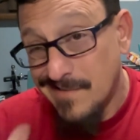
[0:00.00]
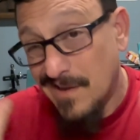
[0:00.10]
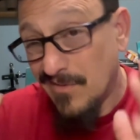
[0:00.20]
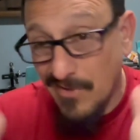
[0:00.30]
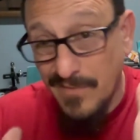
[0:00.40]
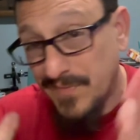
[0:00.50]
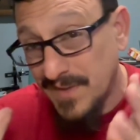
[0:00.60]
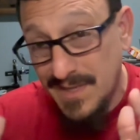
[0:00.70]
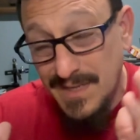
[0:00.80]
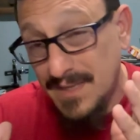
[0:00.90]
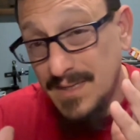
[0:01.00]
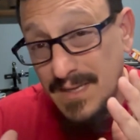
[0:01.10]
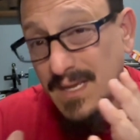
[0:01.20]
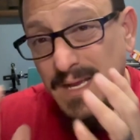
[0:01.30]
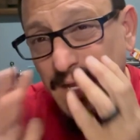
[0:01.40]
roughly,
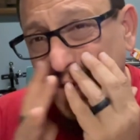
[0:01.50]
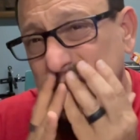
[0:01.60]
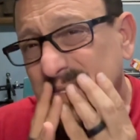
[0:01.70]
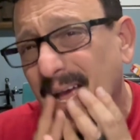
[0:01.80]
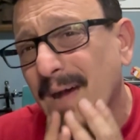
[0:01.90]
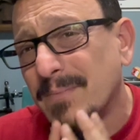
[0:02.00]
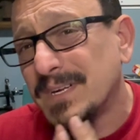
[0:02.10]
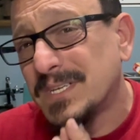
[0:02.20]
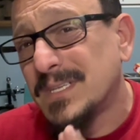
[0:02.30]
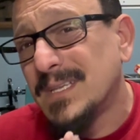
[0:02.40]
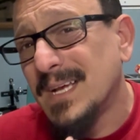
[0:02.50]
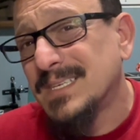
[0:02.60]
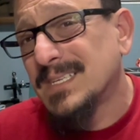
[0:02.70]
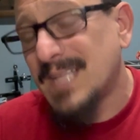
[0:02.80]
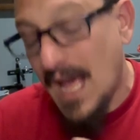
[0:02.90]
is how much
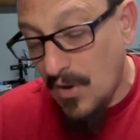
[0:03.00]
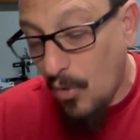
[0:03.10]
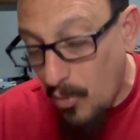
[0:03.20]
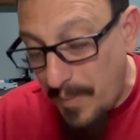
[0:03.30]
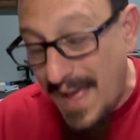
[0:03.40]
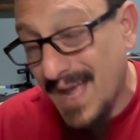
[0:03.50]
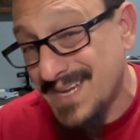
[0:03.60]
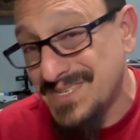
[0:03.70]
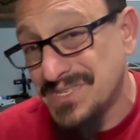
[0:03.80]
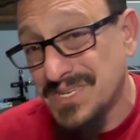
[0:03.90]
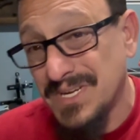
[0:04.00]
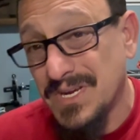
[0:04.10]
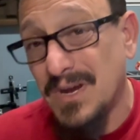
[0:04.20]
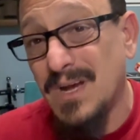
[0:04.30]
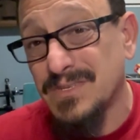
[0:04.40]
that whole package is gonna
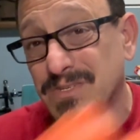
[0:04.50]
cost.